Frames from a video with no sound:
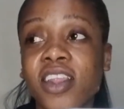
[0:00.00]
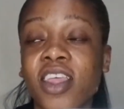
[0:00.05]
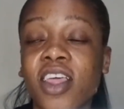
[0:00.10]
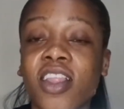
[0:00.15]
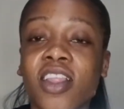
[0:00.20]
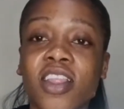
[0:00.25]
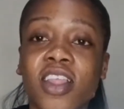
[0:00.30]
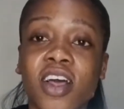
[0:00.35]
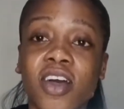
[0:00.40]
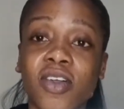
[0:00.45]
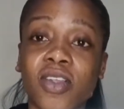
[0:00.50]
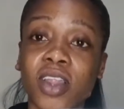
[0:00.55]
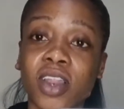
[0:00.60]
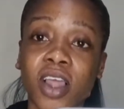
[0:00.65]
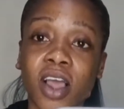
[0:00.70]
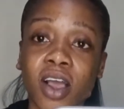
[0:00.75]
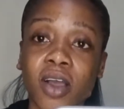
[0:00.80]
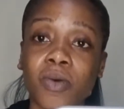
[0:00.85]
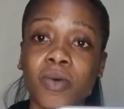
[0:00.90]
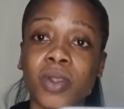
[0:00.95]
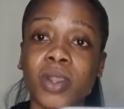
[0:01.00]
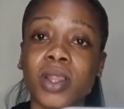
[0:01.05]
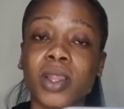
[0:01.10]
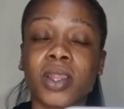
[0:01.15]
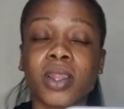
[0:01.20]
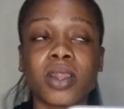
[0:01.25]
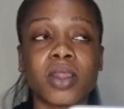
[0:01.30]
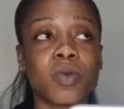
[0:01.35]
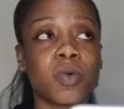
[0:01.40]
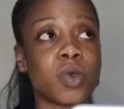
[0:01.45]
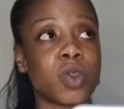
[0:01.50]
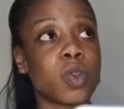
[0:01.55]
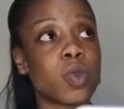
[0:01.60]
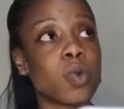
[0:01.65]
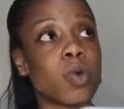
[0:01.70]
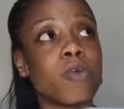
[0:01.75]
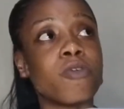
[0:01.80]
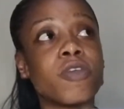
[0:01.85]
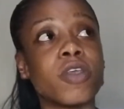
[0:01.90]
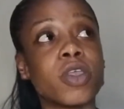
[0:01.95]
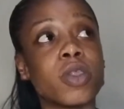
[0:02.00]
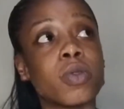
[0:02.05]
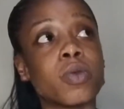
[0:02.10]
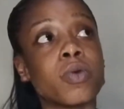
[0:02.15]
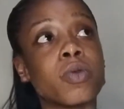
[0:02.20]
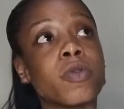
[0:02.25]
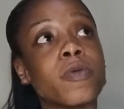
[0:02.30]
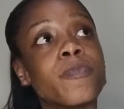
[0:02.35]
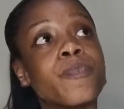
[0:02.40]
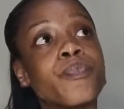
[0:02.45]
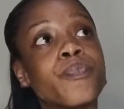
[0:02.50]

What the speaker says: 10,000 hours since he was 12 years old.